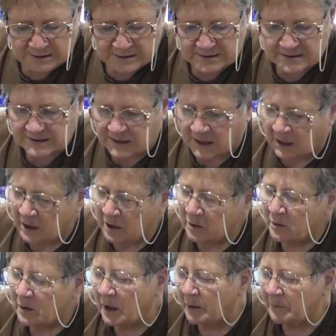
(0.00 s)
So
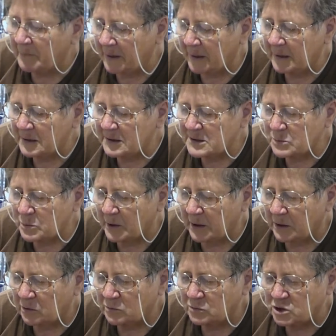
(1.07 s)
I may as
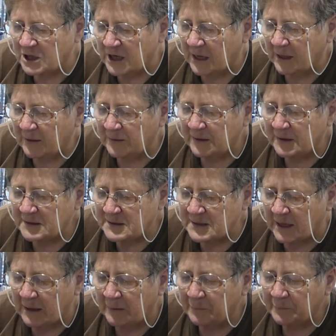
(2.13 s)
well jar these
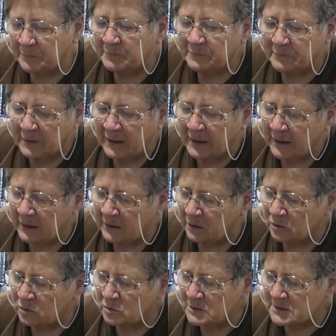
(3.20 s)
up. And I
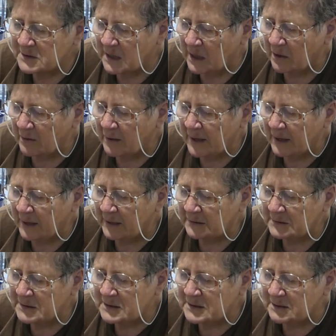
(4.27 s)
also
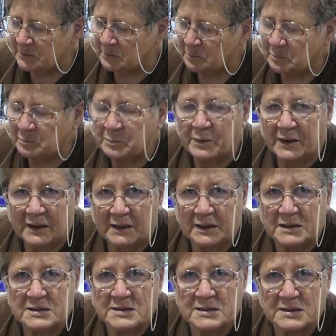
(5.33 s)
had some
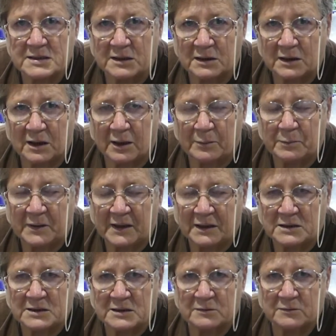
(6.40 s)
peas that I
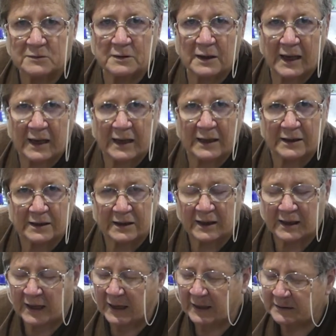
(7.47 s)
picked out of the
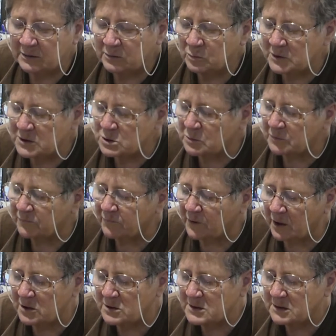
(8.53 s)
garden which were
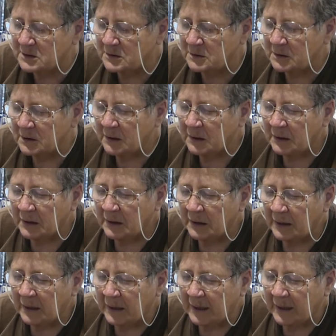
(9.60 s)
frozen,
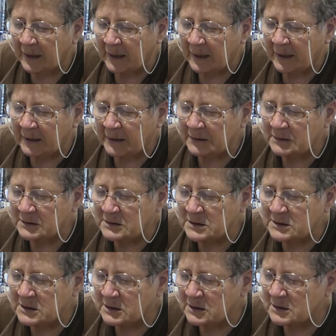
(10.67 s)
and
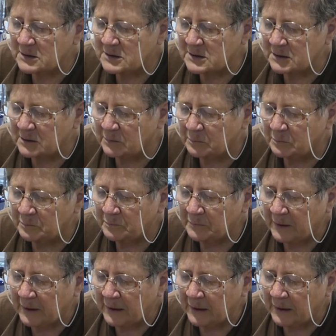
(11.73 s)
some